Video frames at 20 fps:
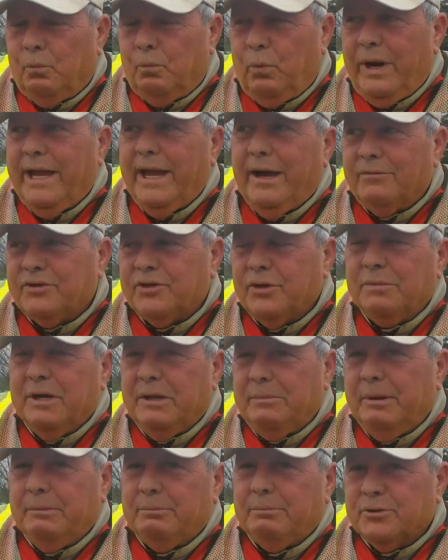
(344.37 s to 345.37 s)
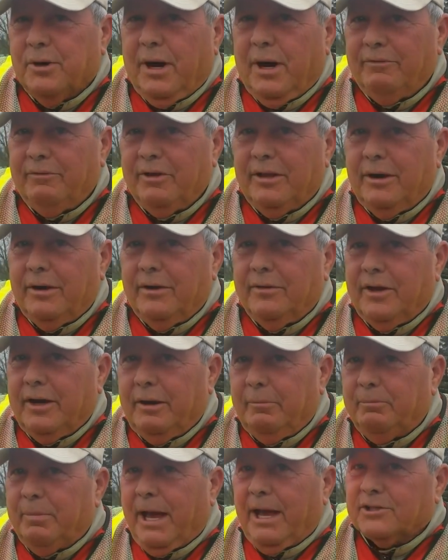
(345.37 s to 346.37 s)
We have so many people driving there
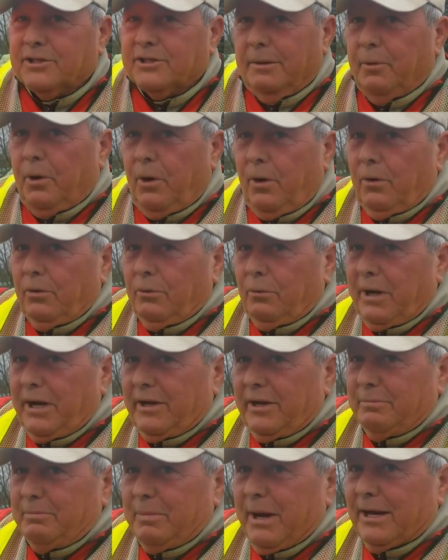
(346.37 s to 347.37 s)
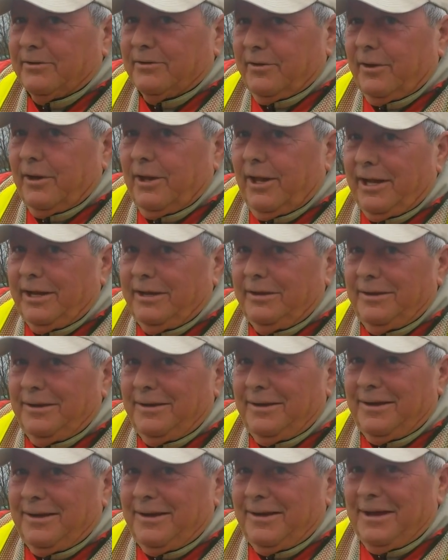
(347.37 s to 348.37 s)
that it backs up all the way back to the light.
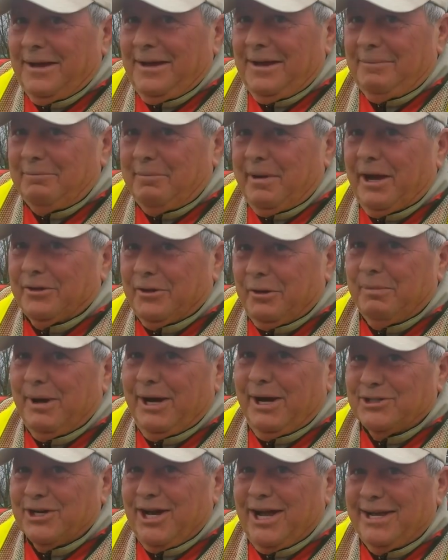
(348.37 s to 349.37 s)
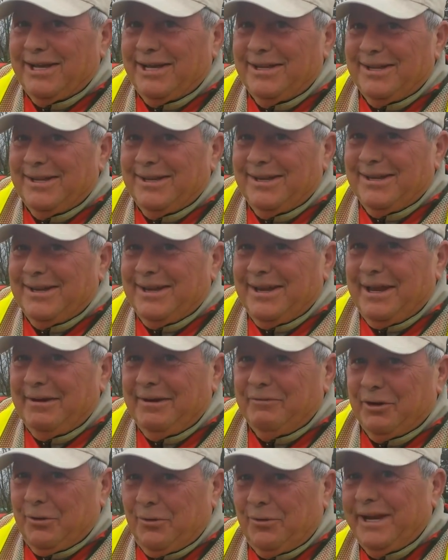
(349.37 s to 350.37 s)
Back there by Giant.
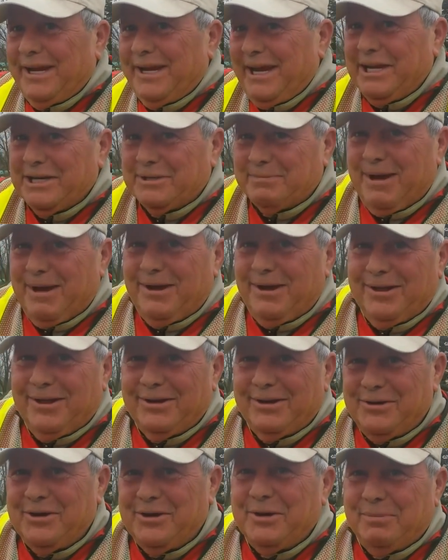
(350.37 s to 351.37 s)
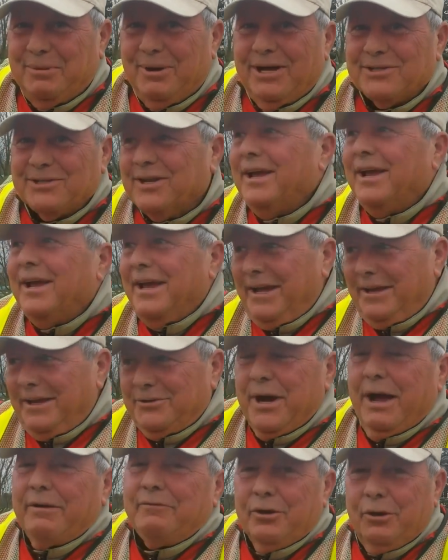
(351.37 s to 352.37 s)
If you're going eastbound from Union Deposit,
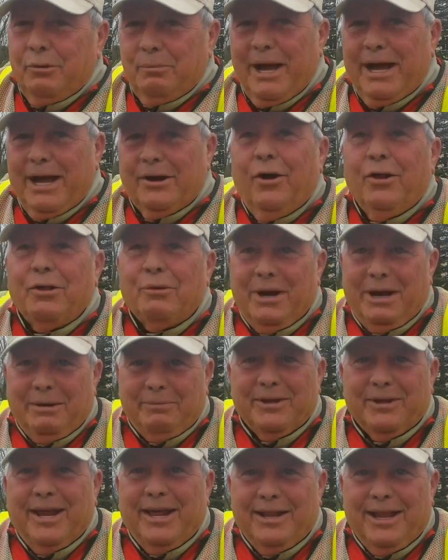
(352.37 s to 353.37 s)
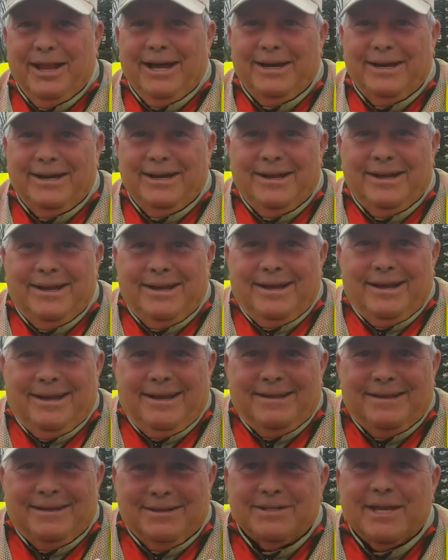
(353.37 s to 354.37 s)
traffic will back all the way up to that light.
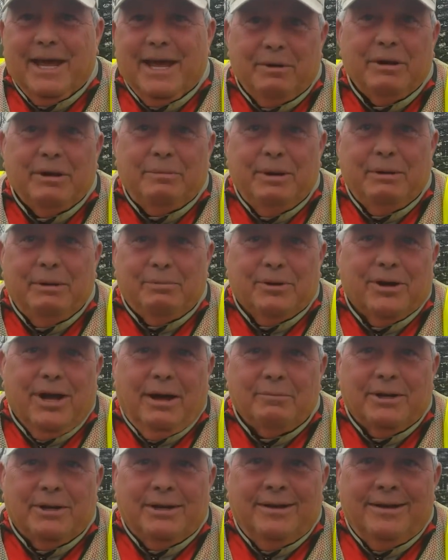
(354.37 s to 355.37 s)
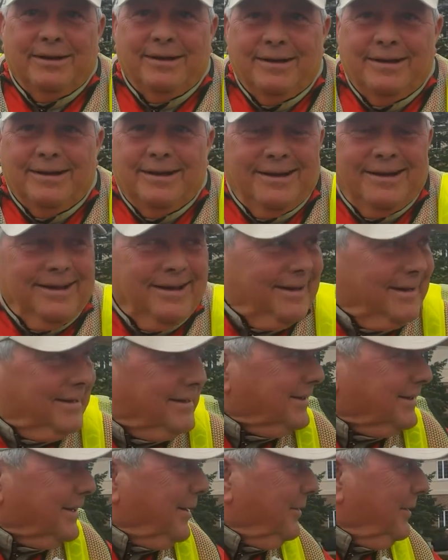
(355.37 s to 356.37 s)
There's that many people coming.
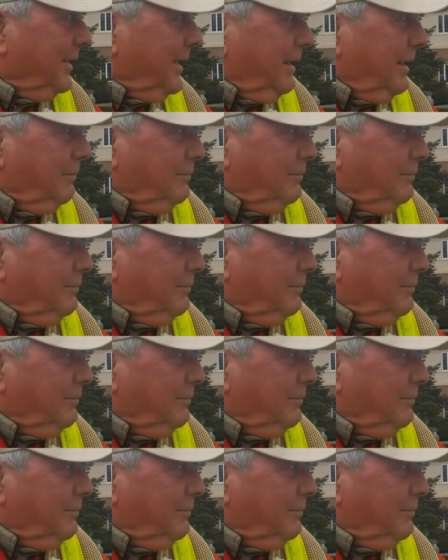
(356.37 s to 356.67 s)
So.